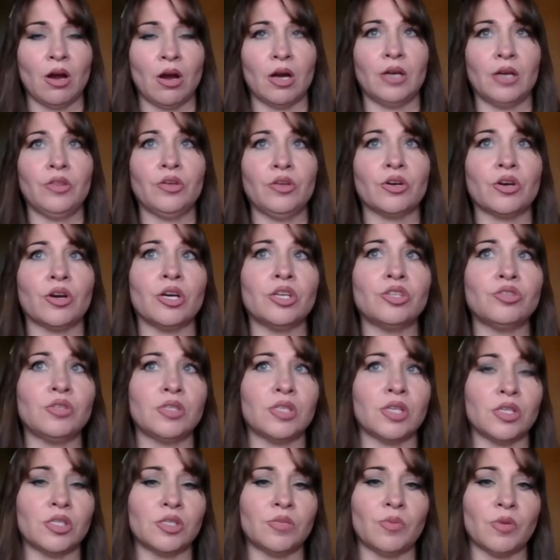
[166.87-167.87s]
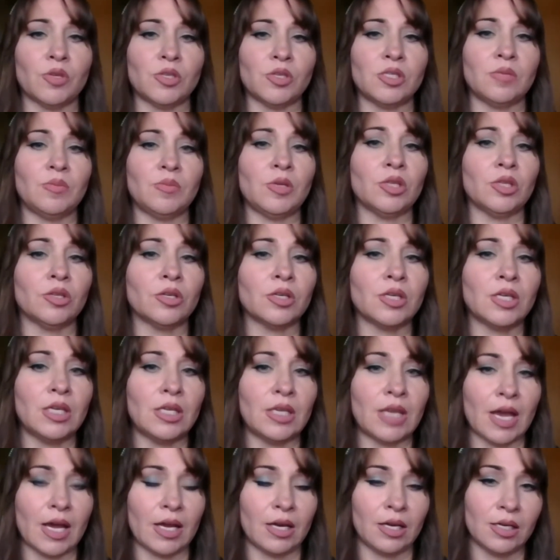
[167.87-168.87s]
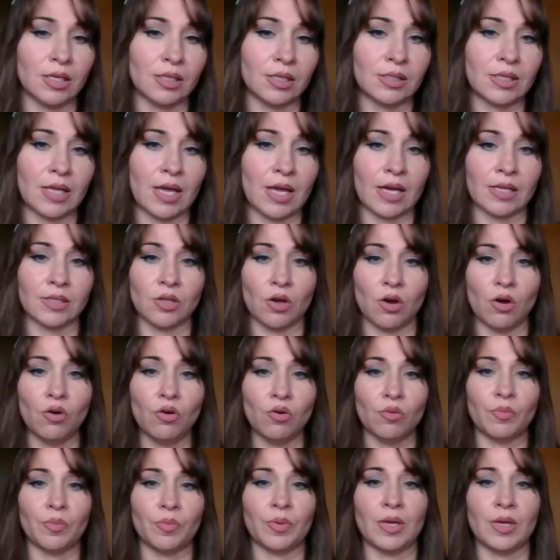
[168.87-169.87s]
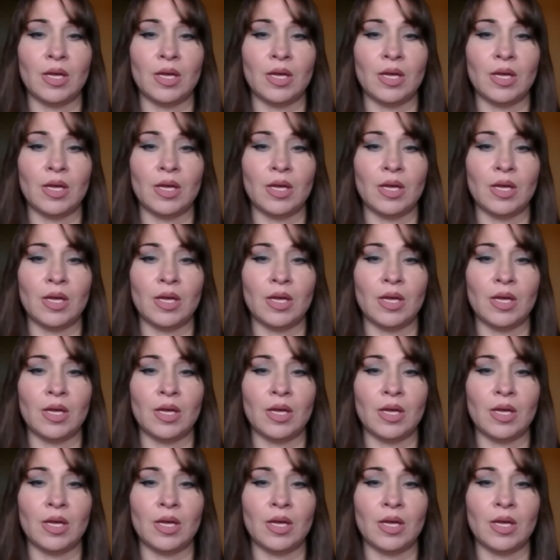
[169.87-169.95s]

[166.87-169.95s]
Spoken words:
Other countries are supposed to be looking at us as hope.